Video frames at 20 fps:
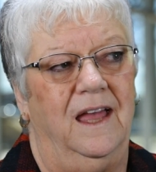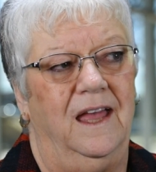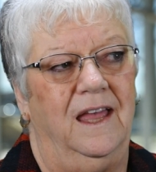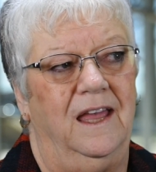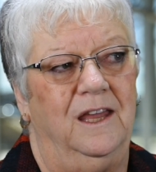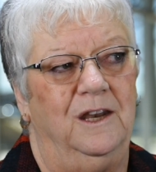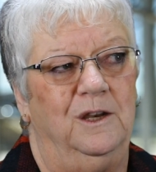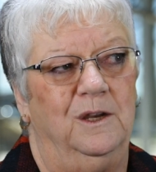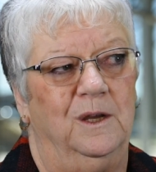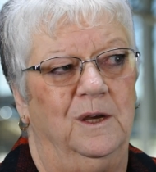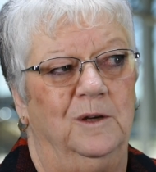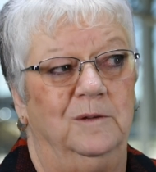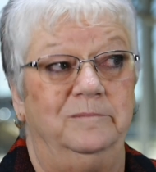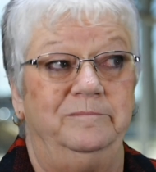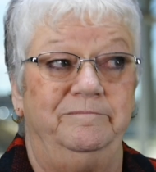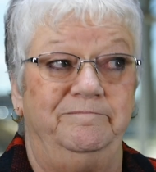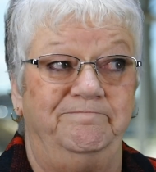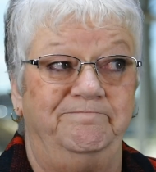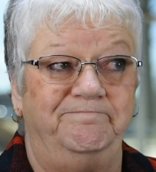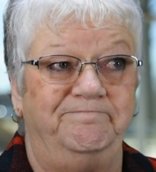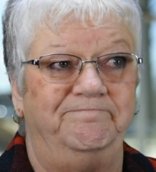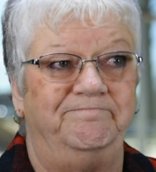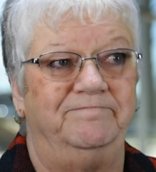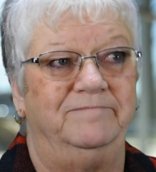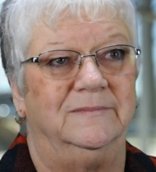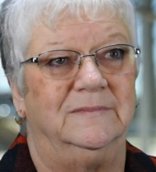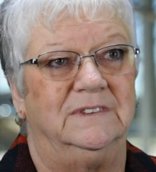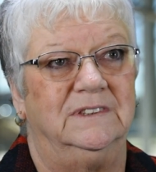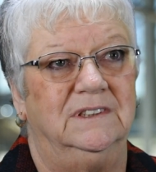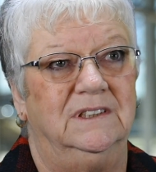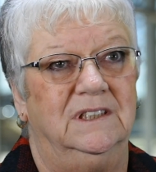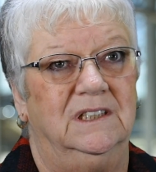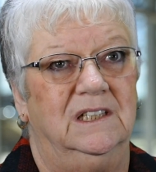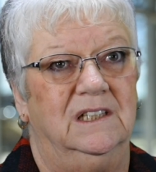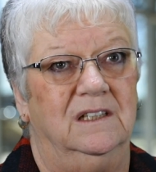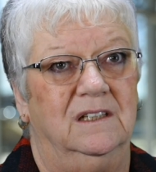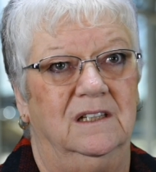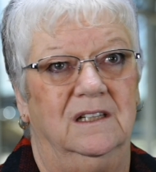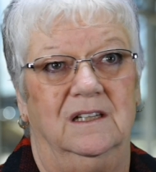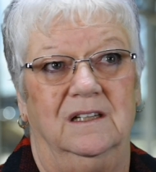And
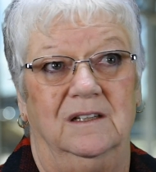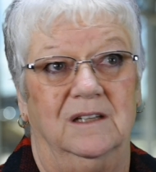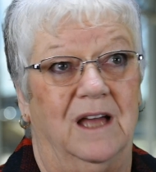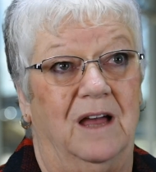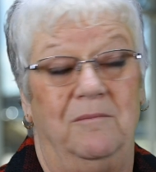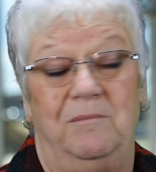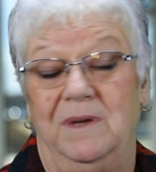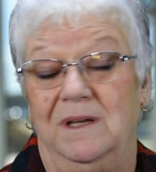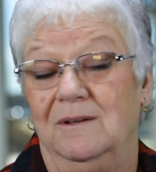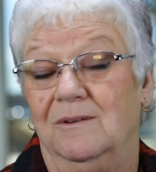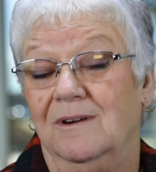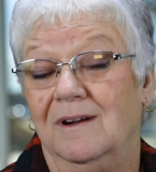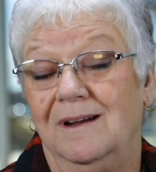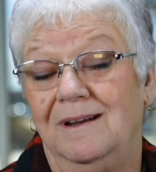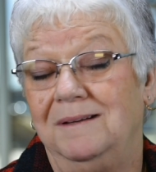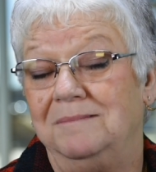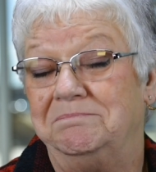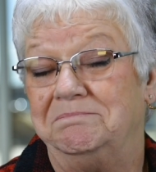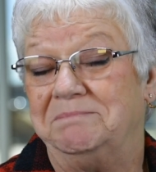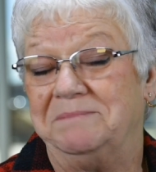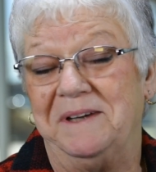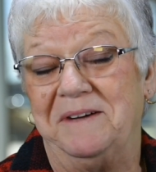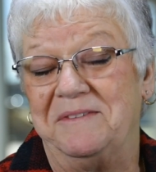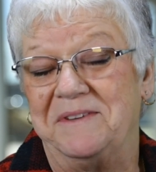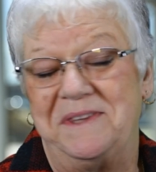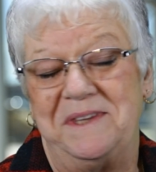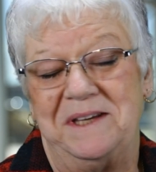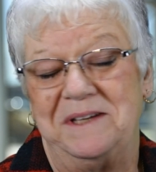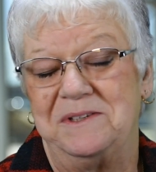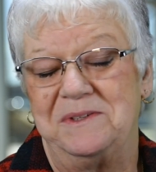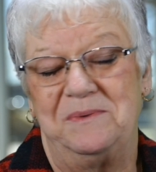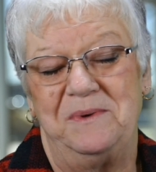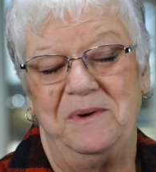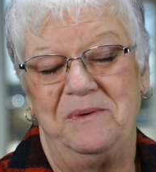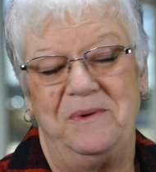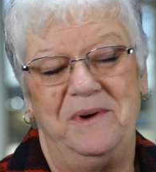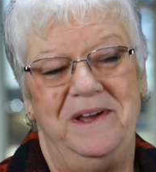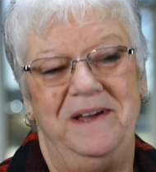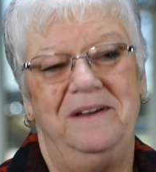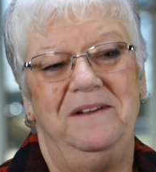I've been great. Everything's
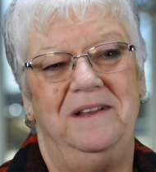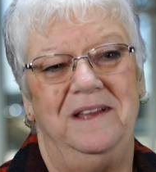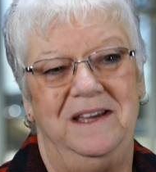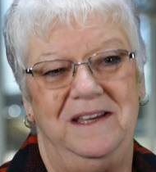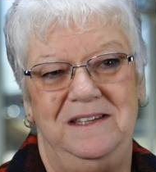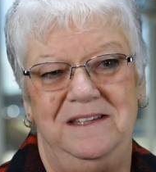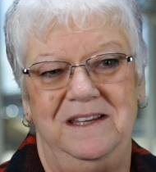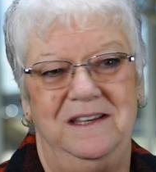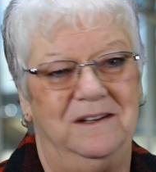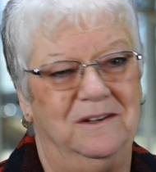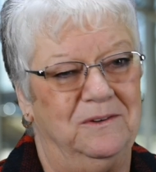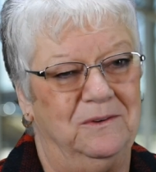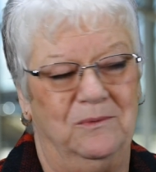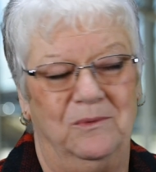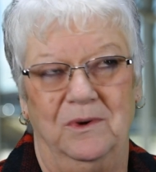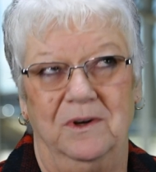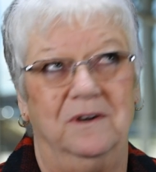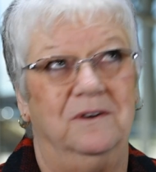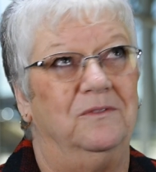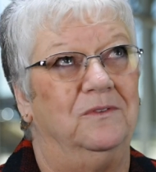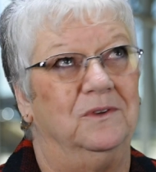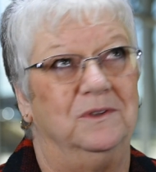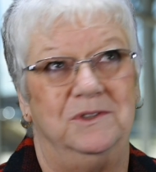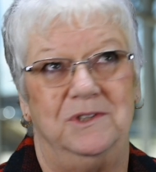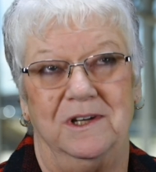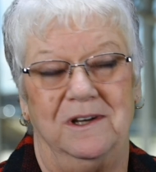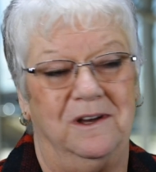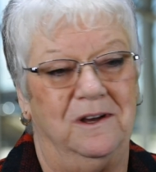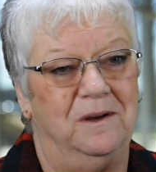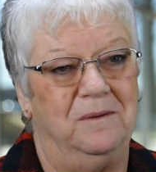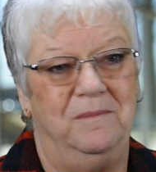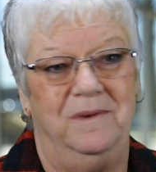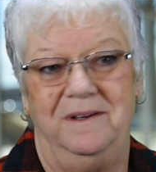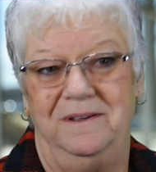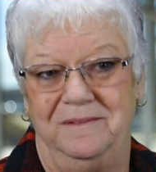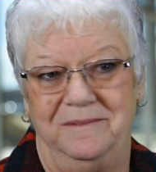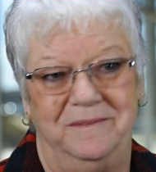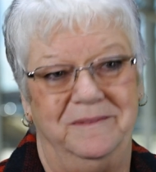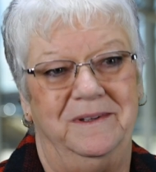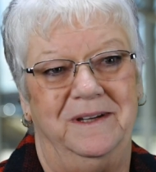went well. He did a wonderful job.
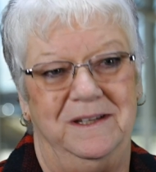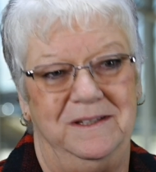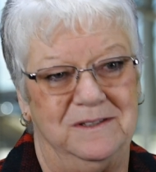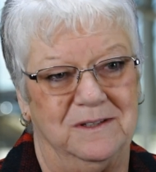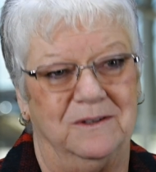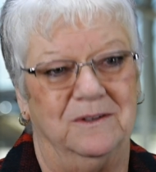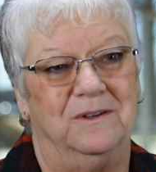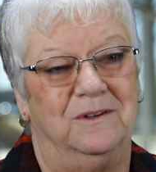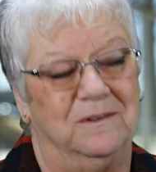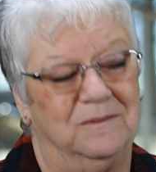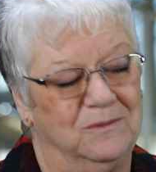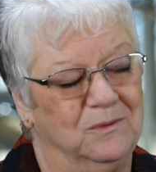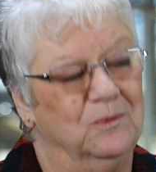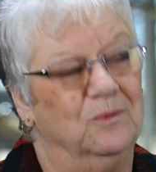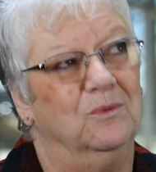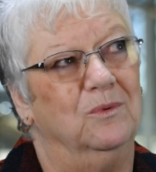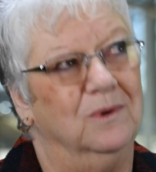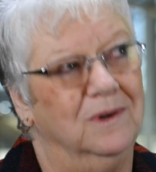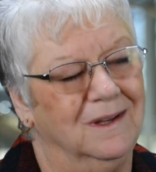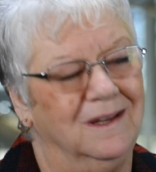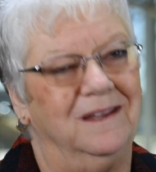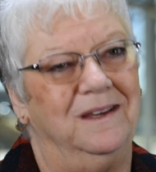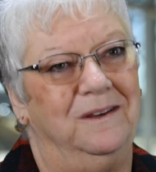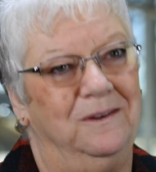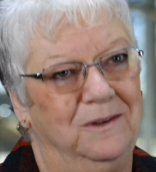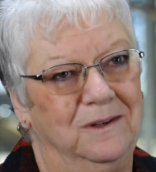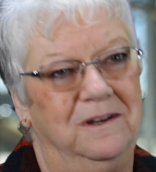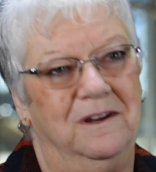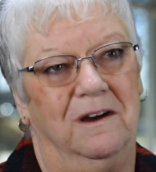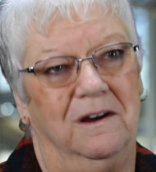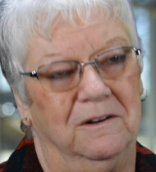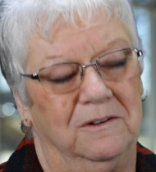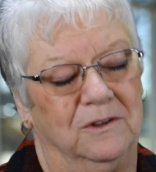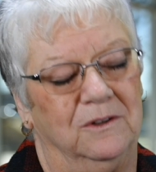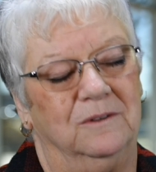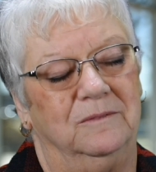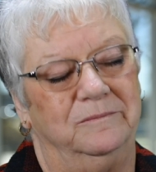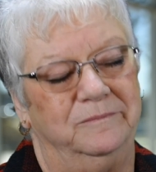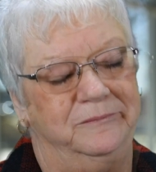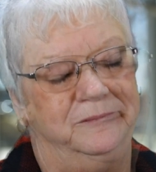He's a really good
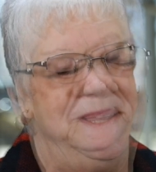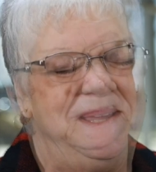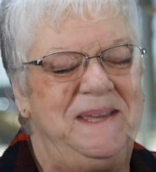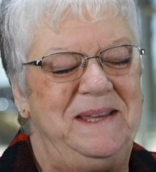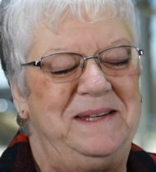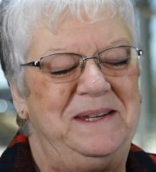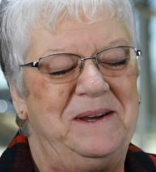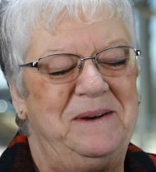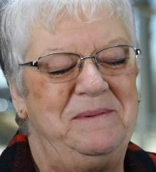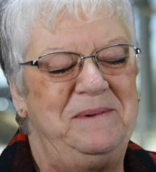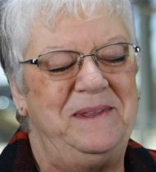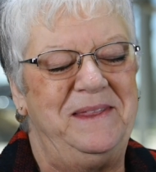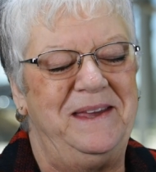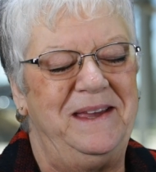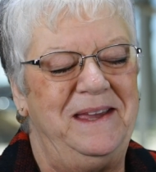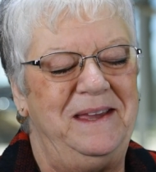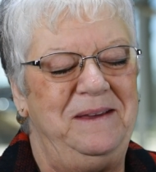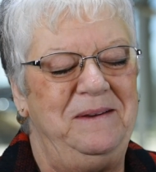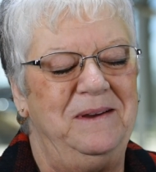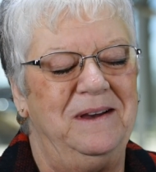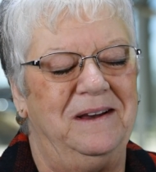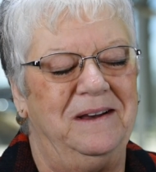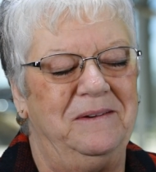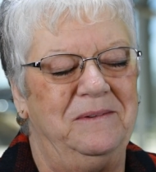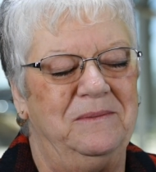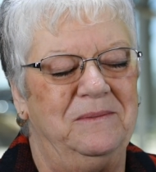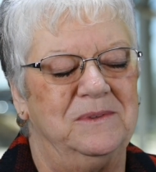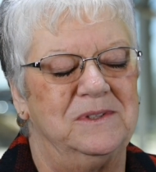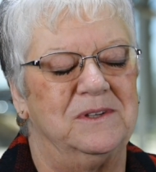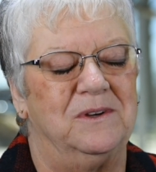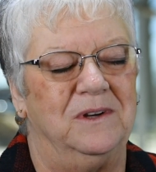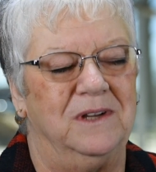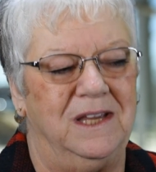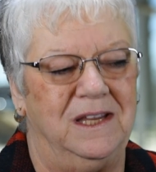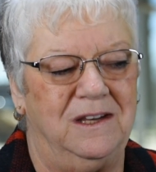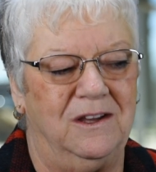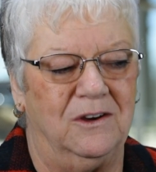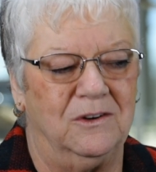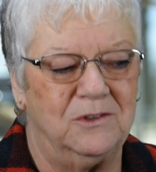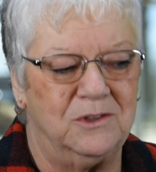doctor. He told me that he was going to
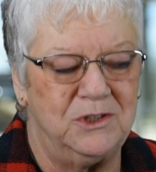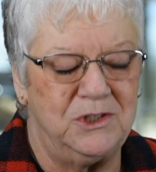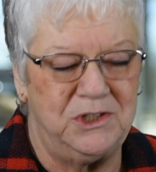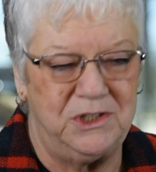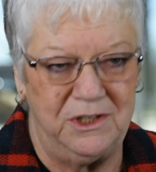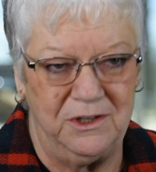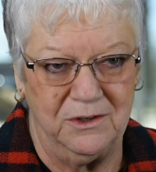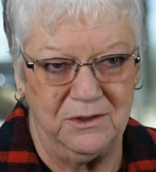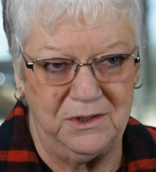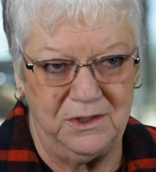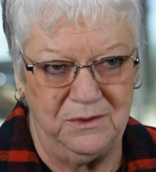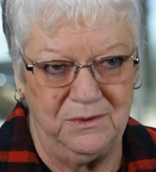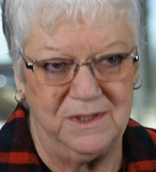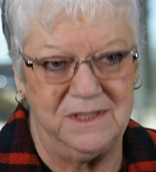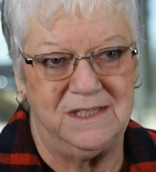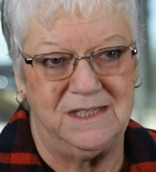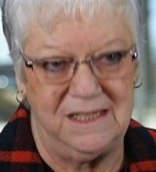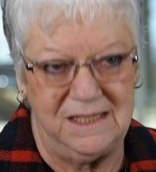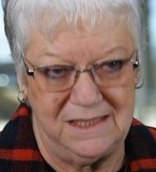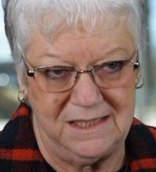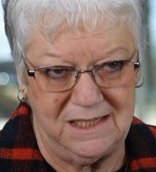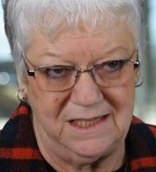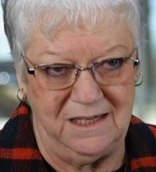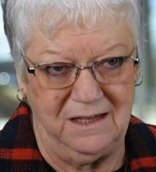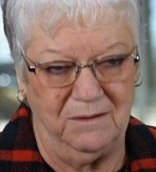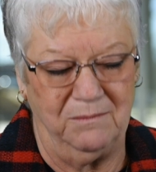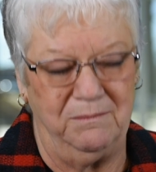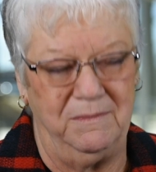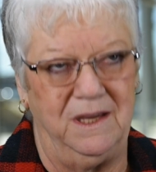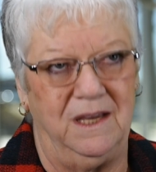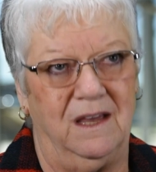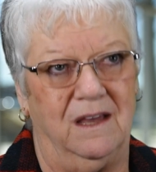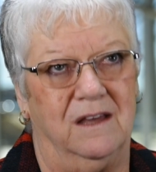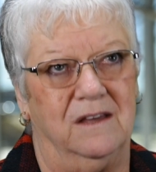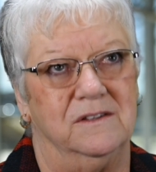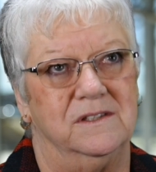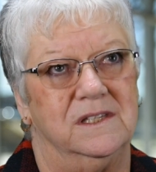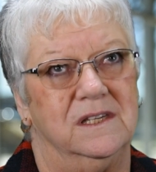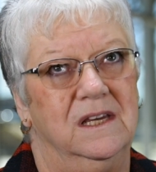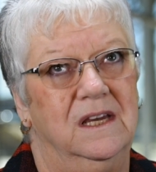get Dr. Scheer to assist him
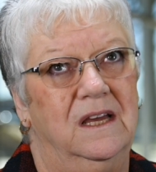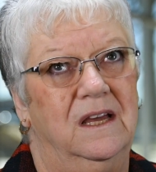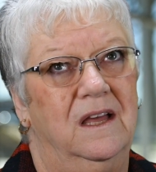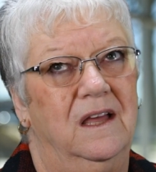because